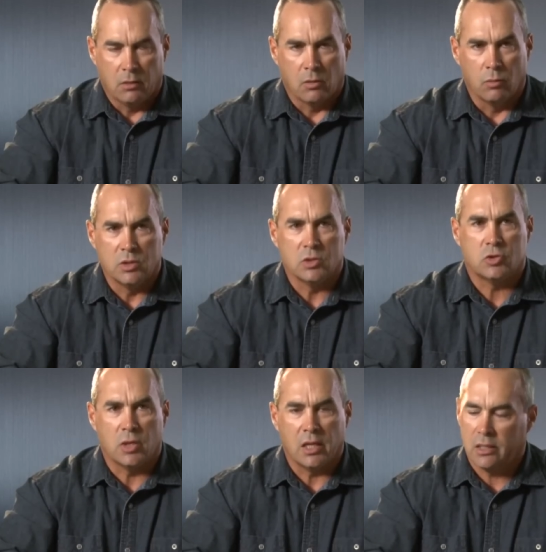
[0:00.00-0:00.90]
Or we just
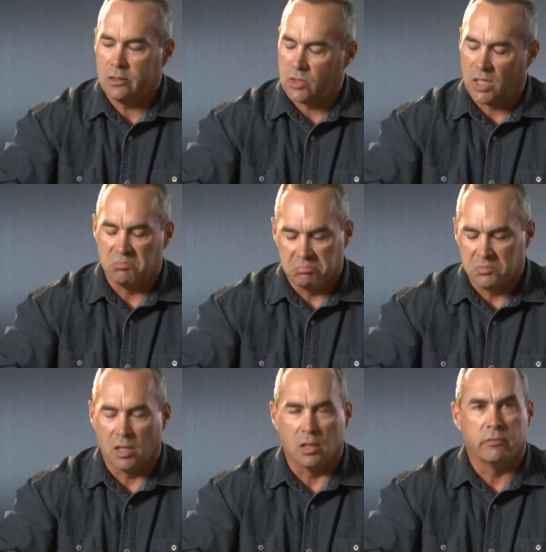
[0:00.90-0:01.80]
stay in there and say,
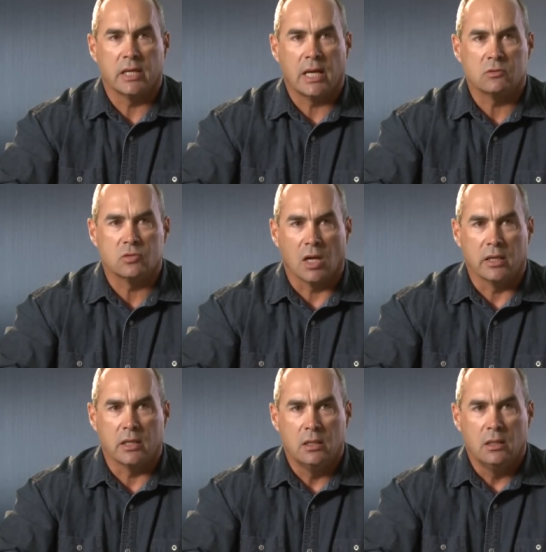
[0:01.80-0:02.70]
kill everything outside
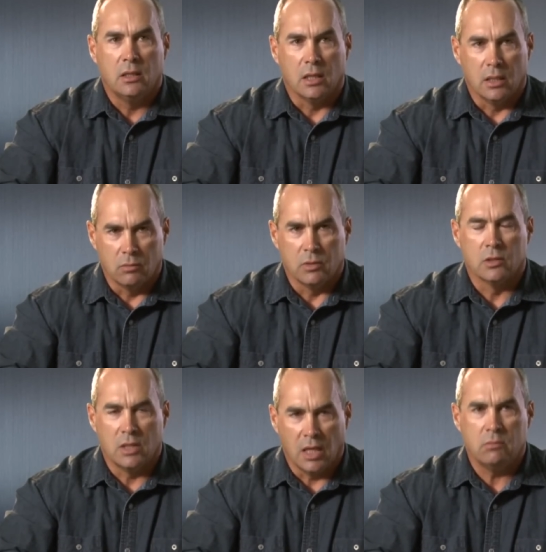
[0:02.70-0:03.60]
it. And then when they're
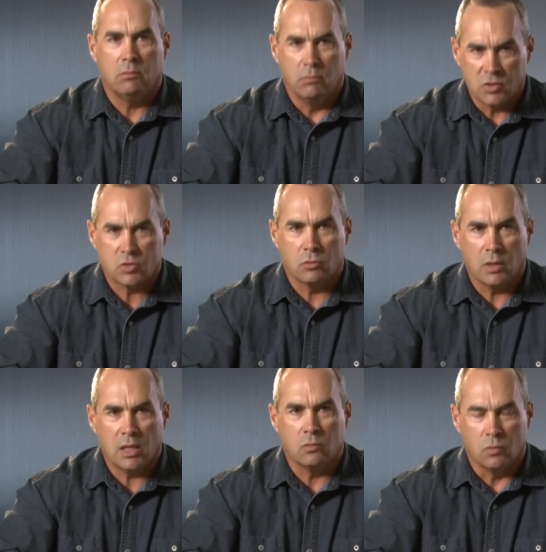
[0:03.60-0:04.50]
done messing
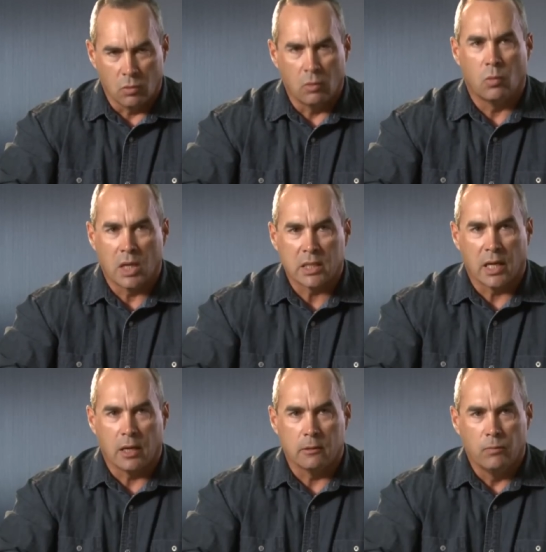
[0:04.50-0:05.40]
around, we'll walk
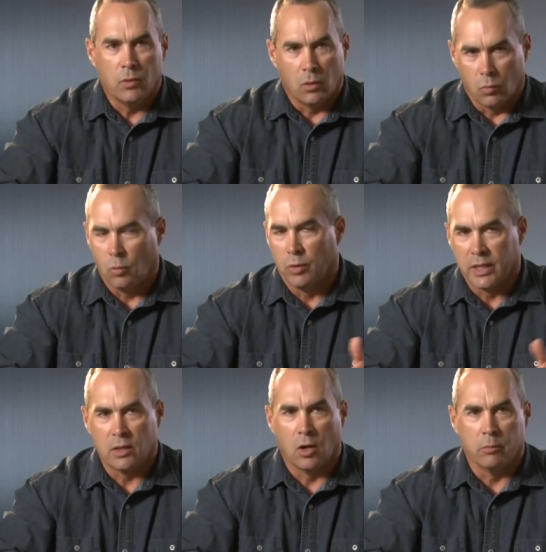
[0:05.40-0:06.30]
out, or we'll
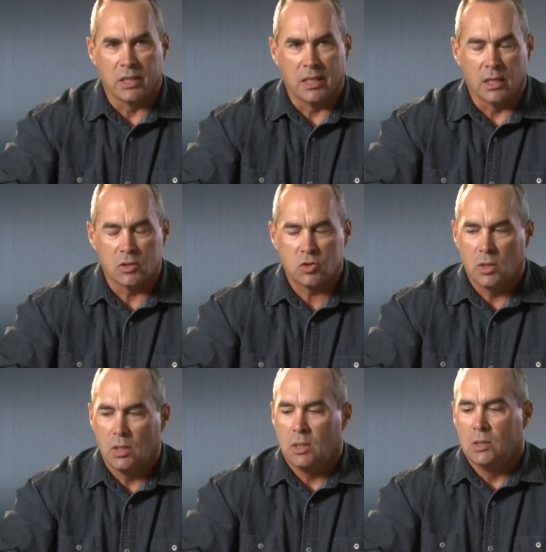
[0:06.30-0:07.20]
bring in armor to get us.
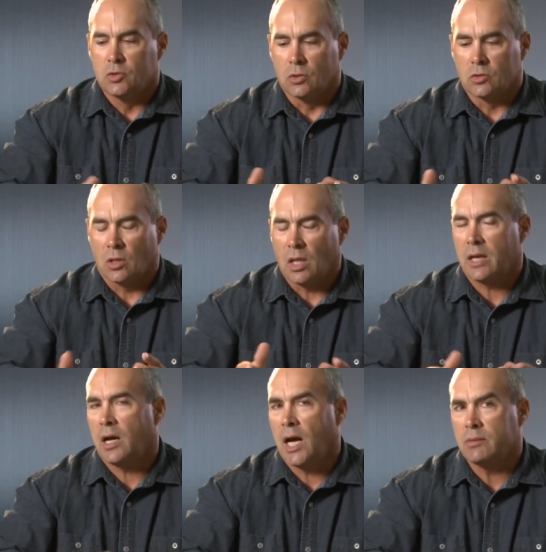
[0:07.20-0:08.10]
So there's a
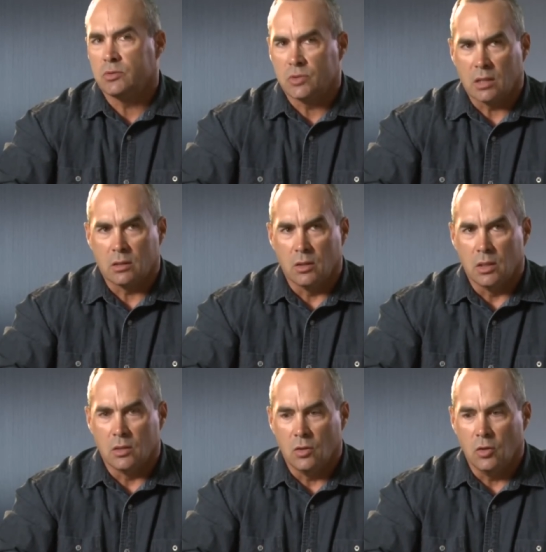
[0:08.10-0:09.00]
lot of options out there you
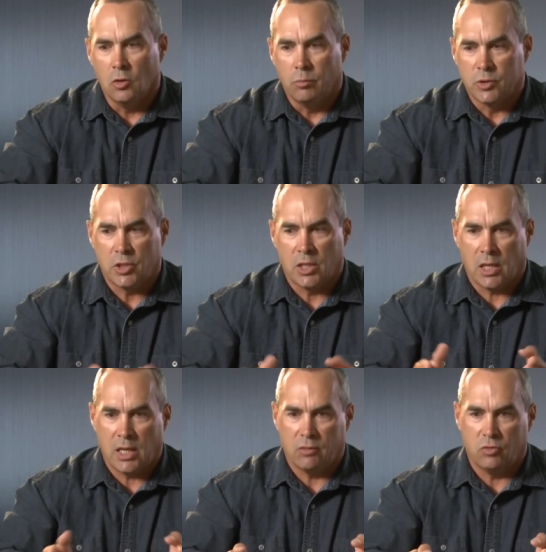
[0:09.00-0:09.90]
can do, but you got to have